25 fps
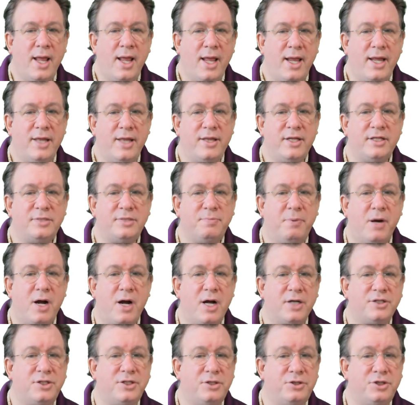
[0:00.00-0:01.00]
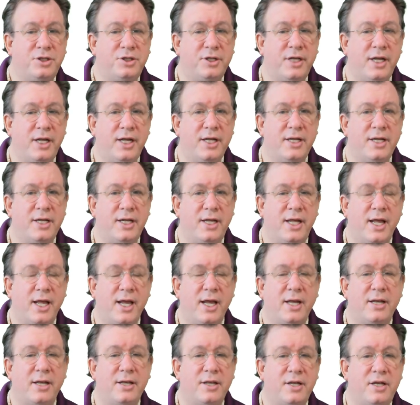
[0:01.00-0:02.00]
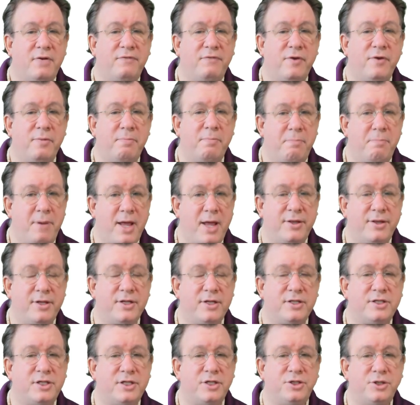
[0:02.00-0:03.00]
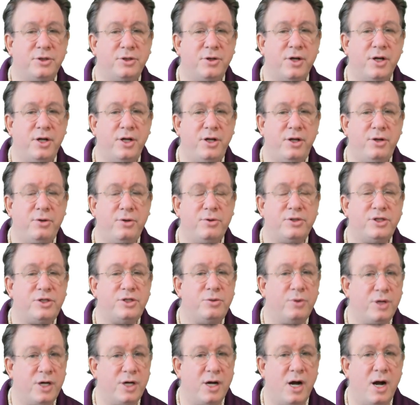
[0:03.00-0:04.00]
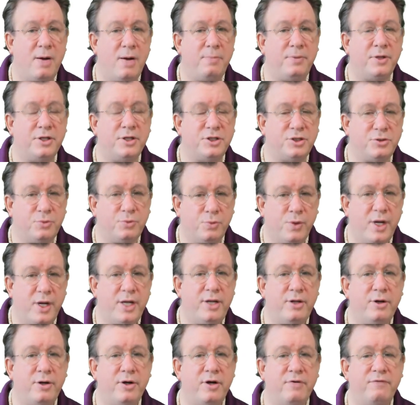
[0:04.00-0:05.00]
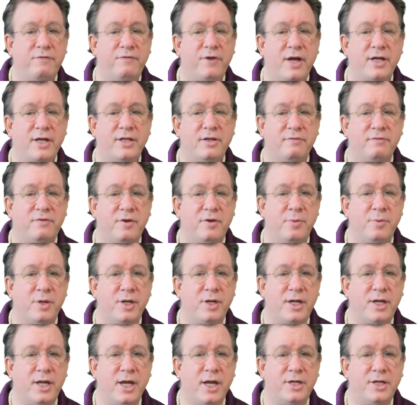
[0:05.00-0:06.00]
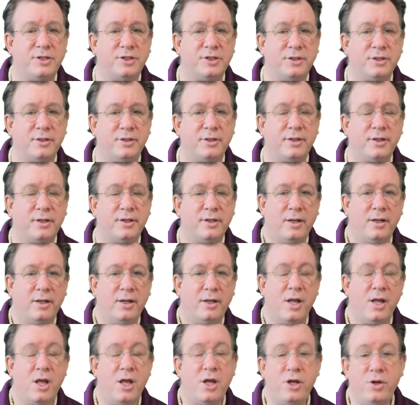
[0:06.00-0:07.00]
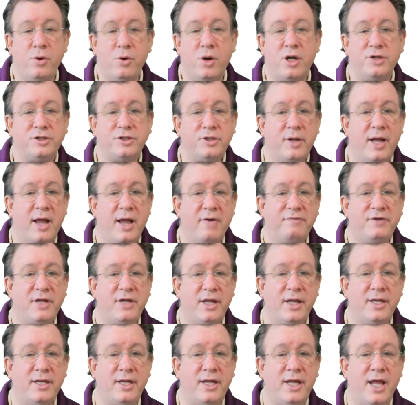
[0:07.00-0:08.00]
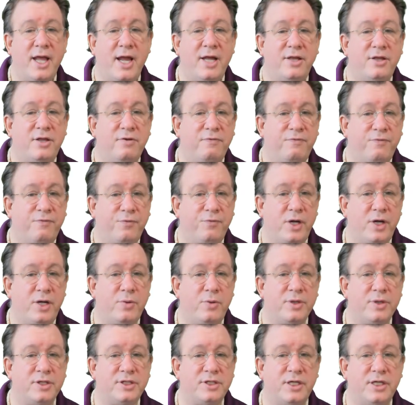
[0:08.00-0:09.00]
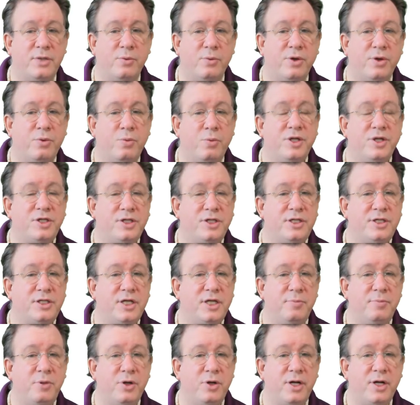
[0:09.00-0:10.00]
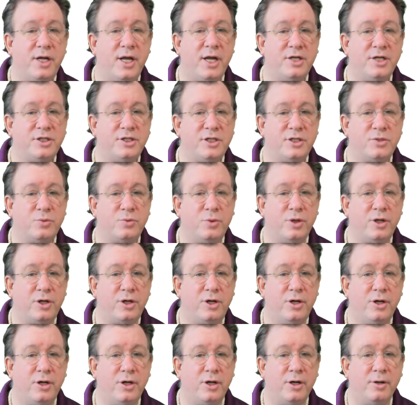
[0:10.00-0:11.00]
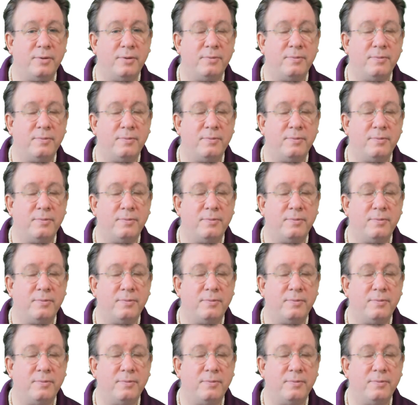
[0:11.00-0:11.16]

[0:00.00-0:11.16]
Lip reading: In this box, you should indicate the different methods that you're going to use to accomplish regular and effective communication. You also have to indicate the frequency with which these communications will occur.